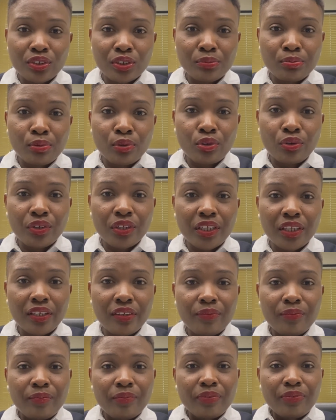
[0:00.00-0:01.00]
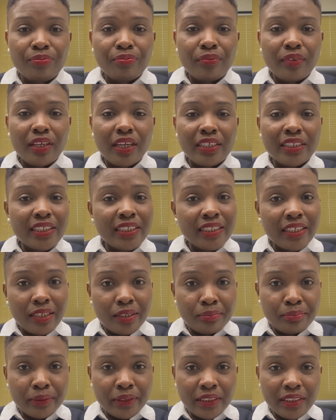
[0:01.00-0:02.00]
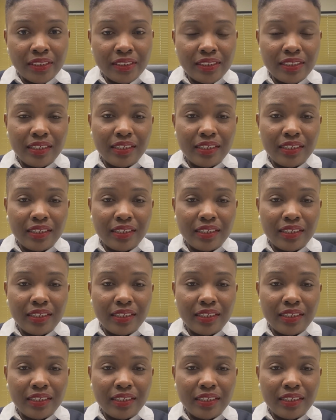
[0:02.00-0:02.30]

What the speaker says: deploy an ERP.